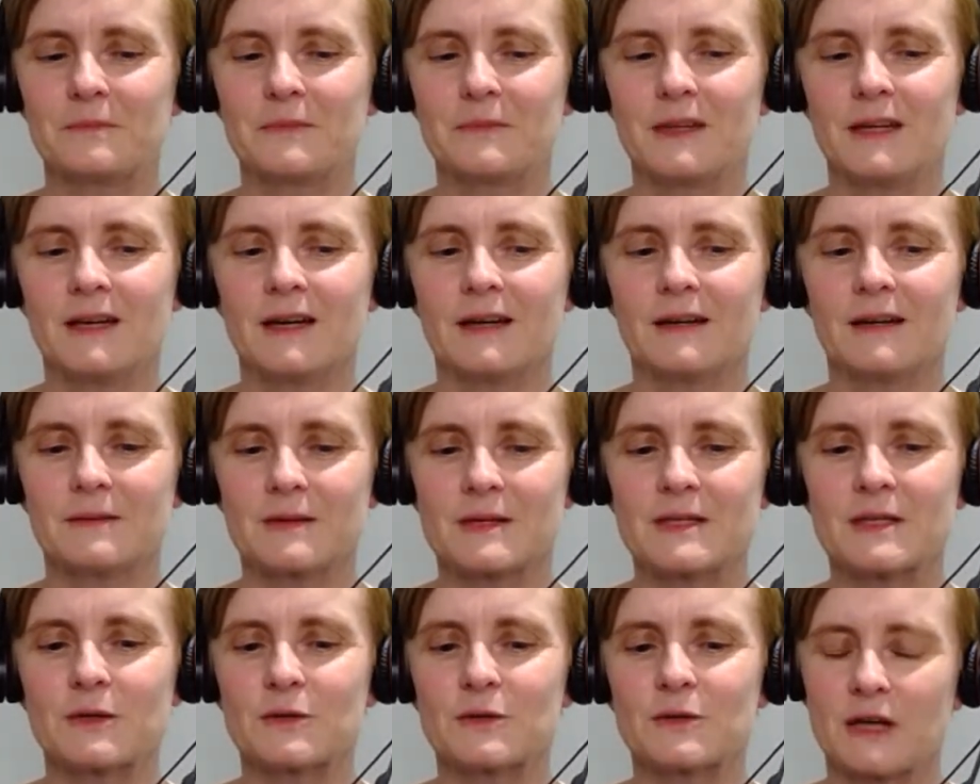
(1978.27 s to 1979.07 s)
Yeah,
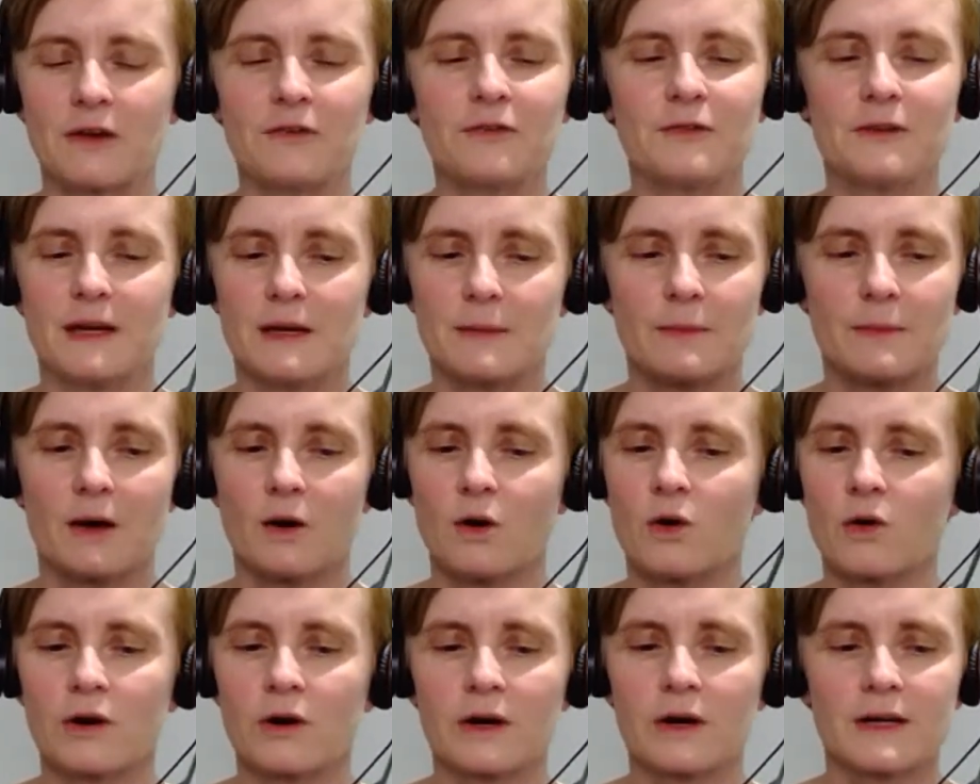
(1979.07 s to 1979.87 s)
so definitely
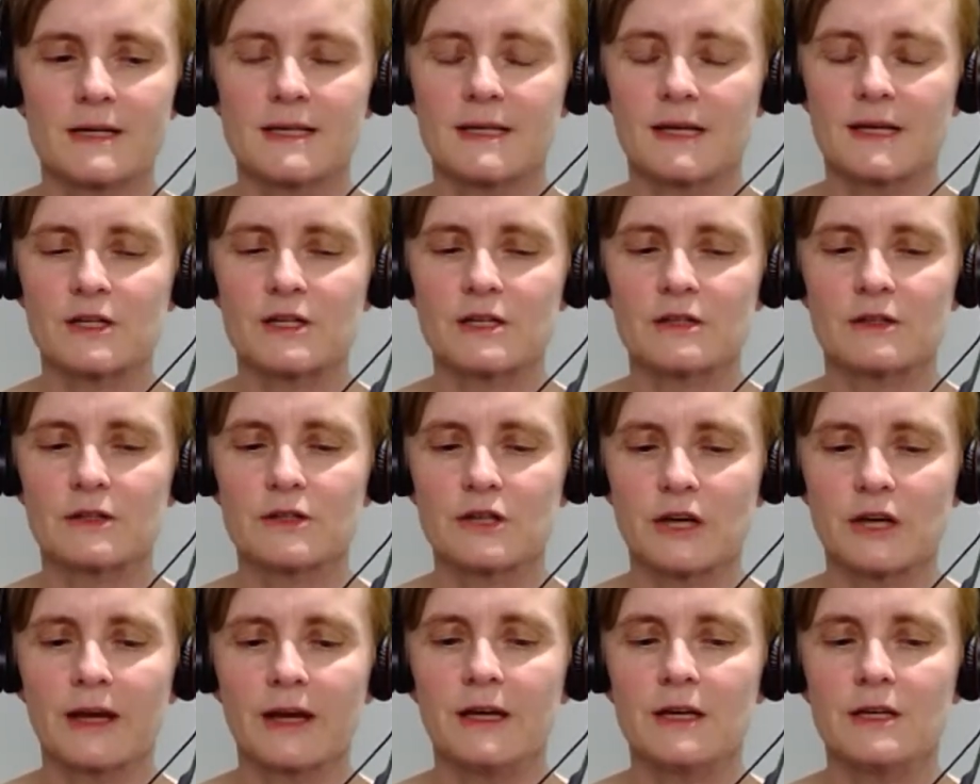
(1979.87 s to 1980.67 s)
organizational
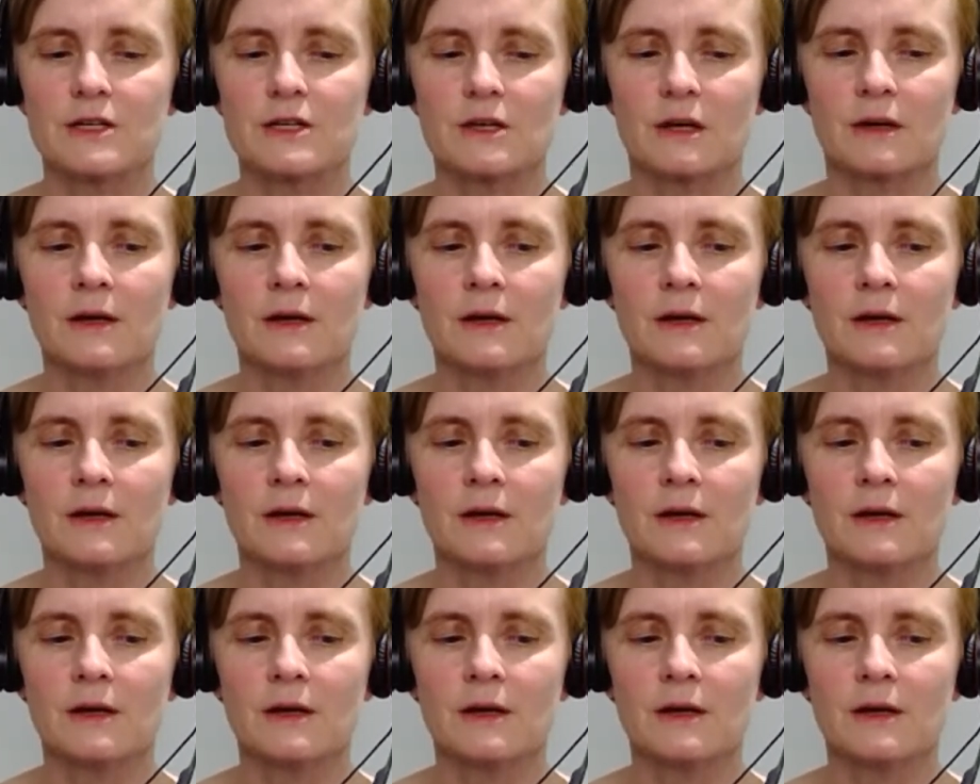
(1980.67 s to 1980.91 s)
change.